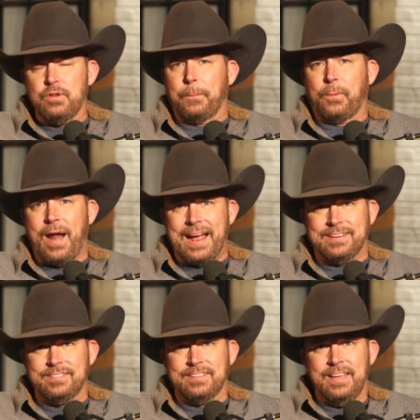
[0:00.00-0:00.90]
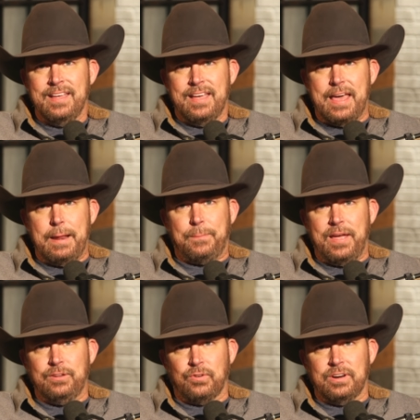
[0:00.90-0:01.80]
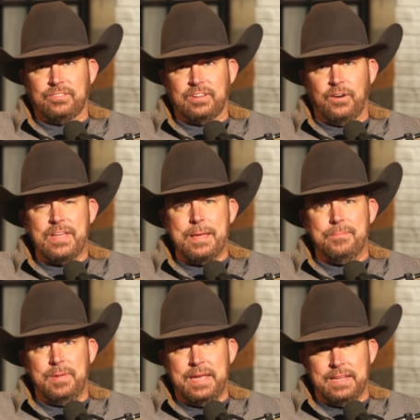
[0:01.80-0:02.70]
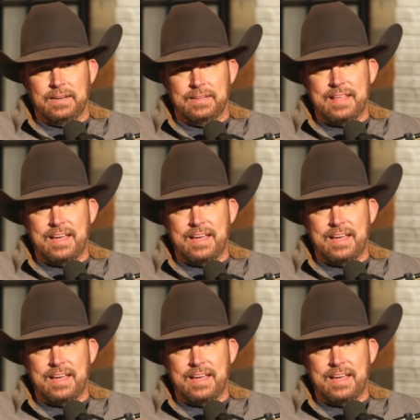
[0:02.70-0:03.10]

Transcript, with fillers: you to practice, and it pays for itself immediately.